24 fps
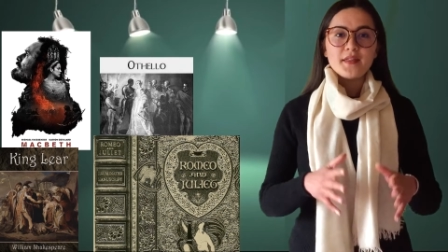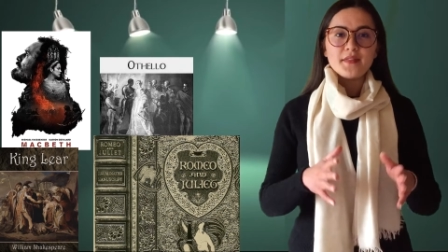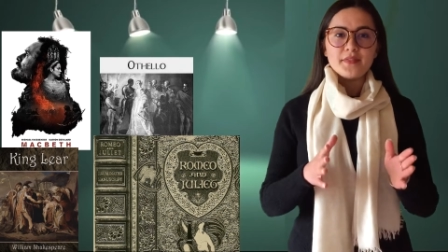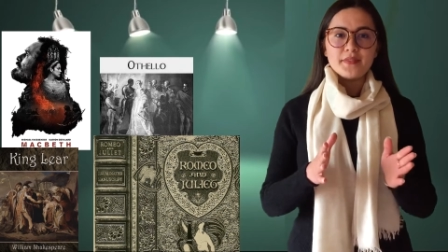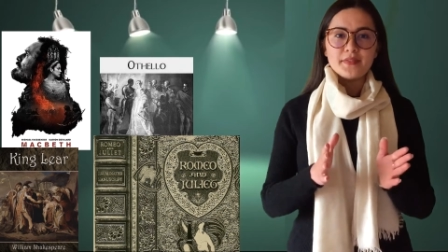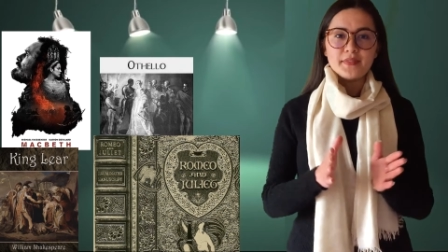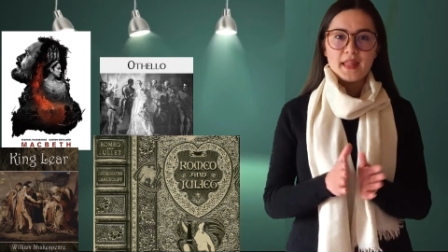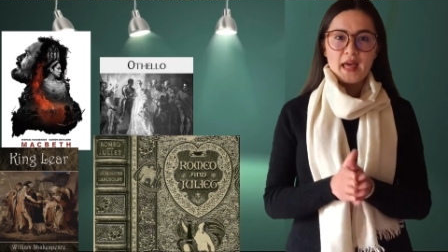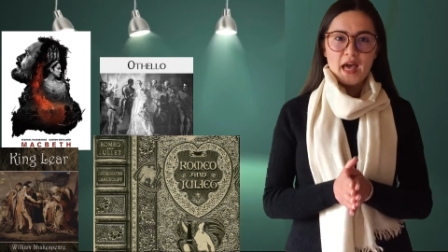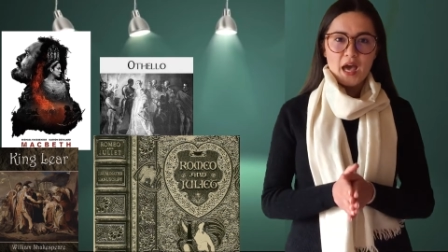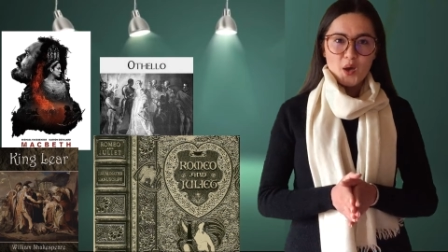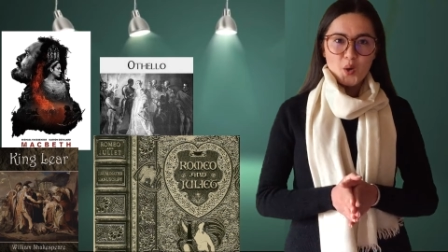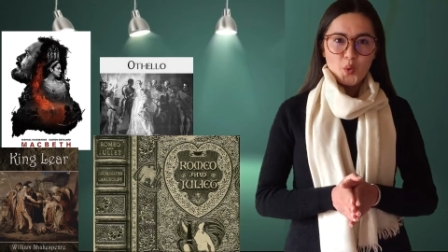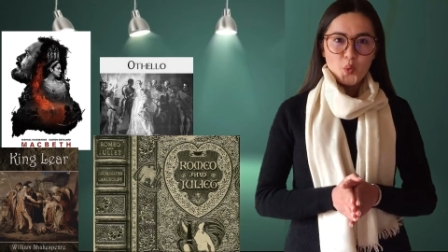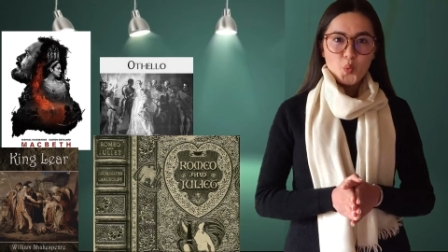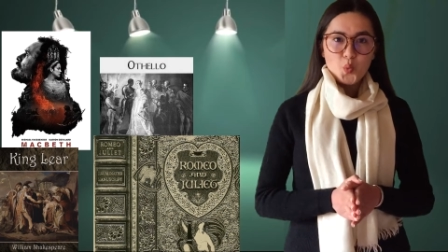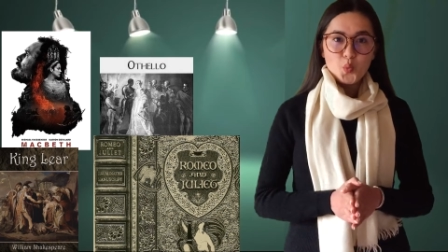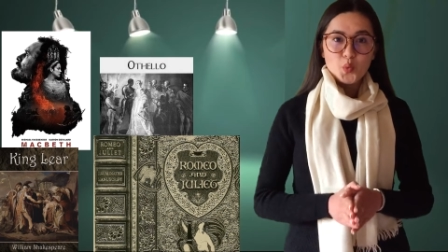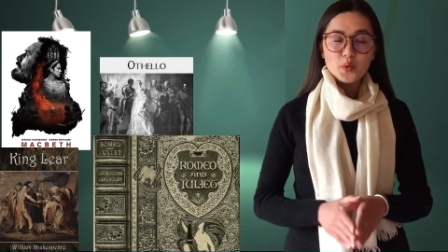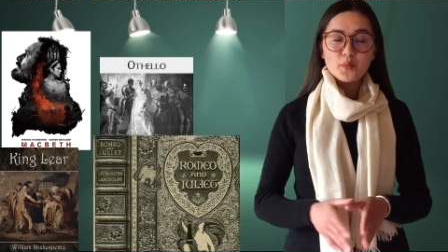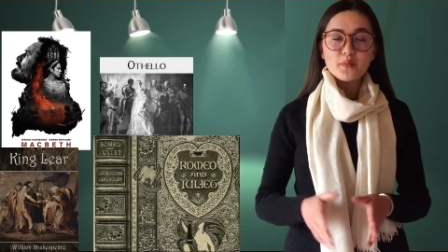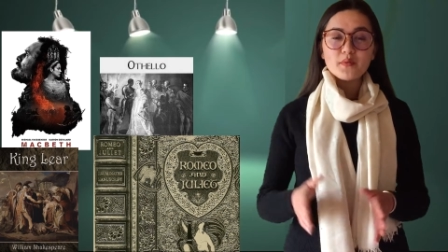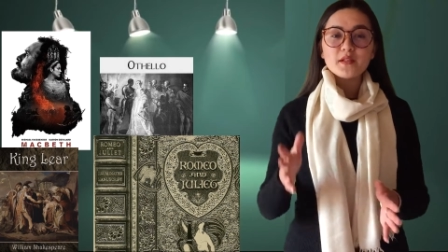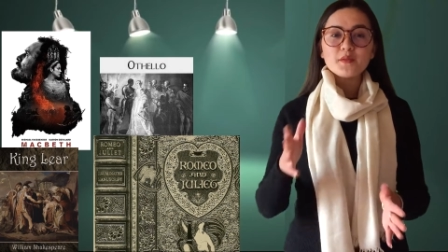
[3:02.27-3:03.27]
Now
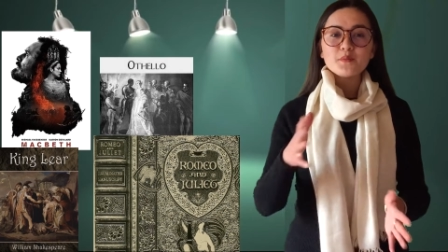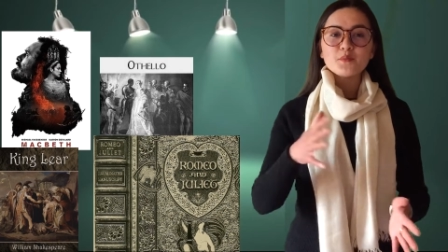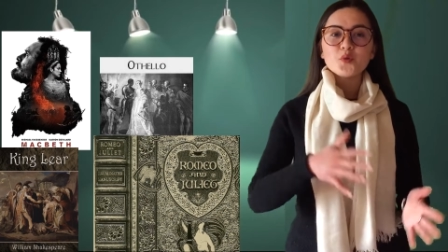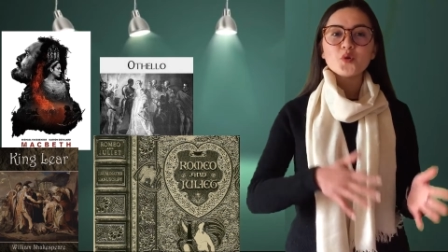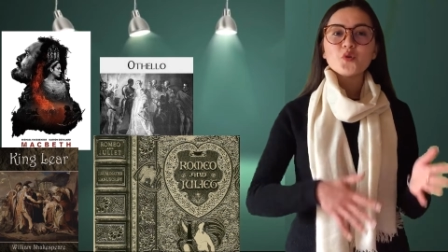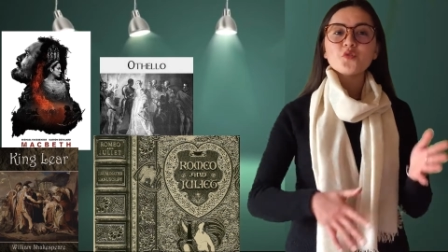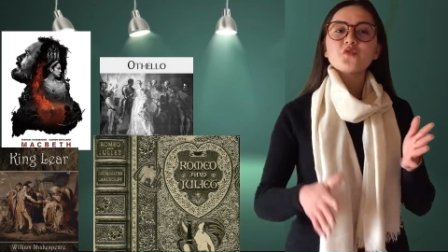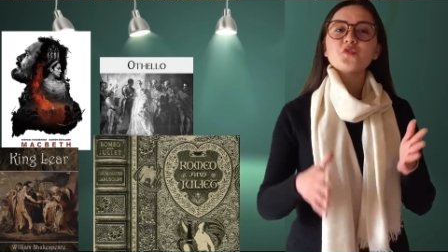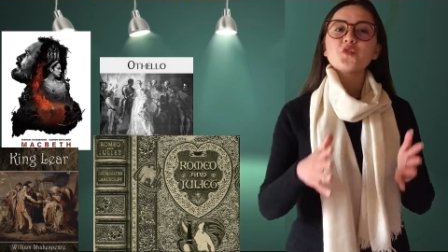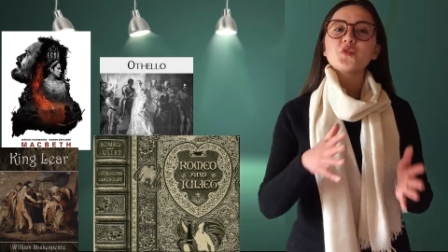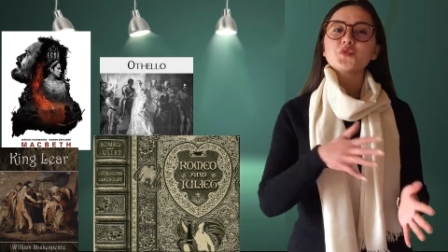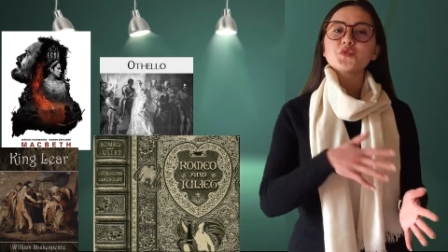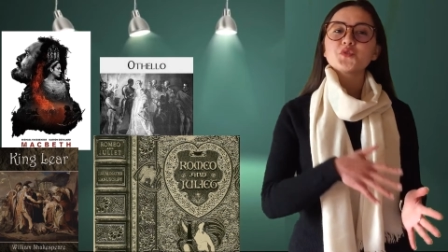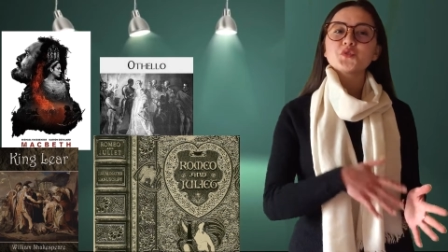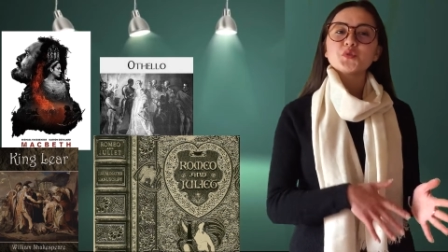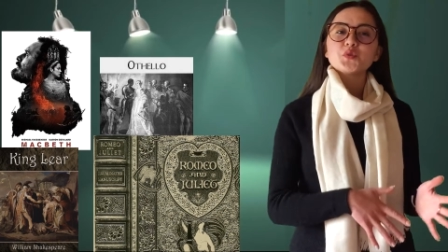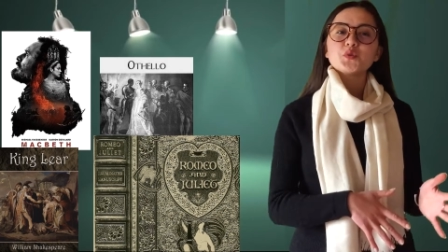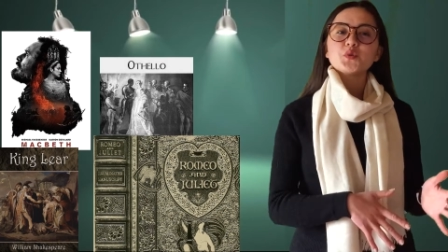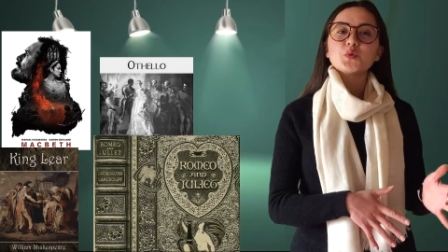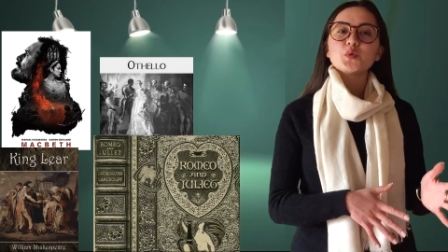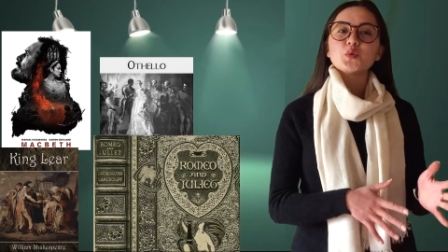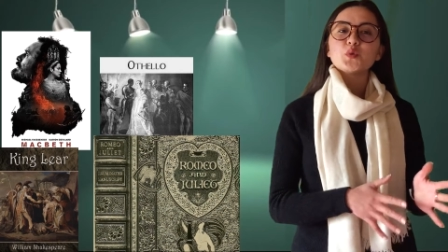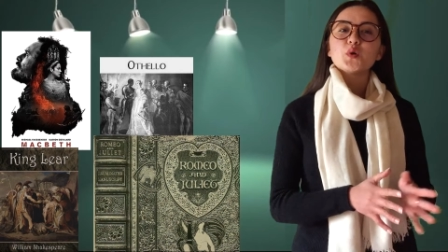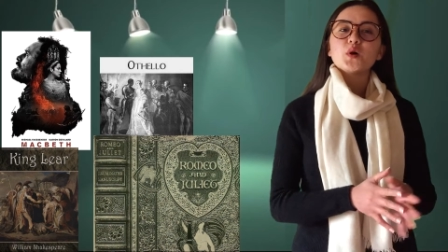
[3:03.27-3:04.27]
we will move on
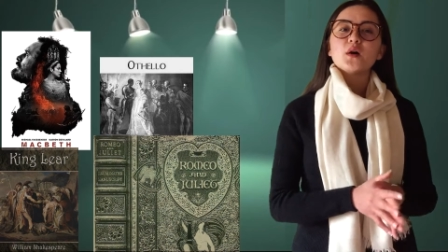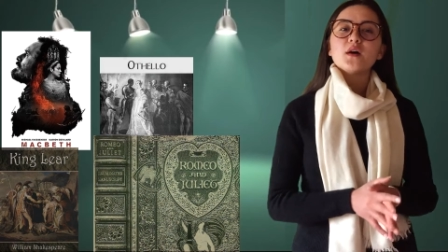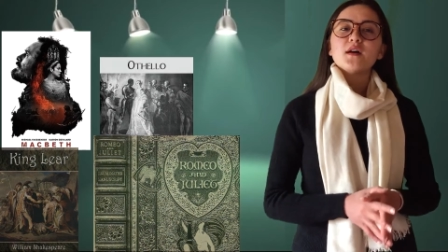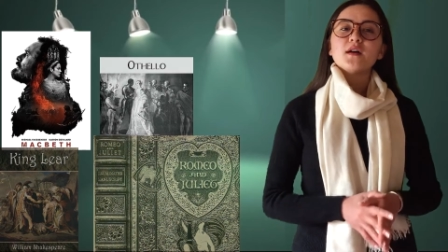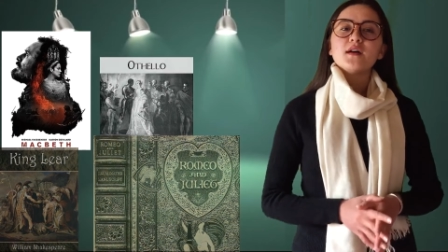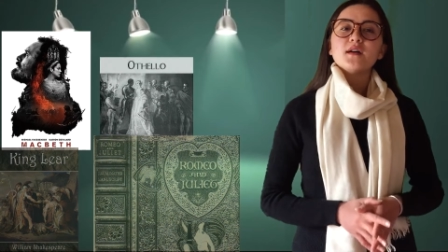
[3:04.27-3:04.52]
to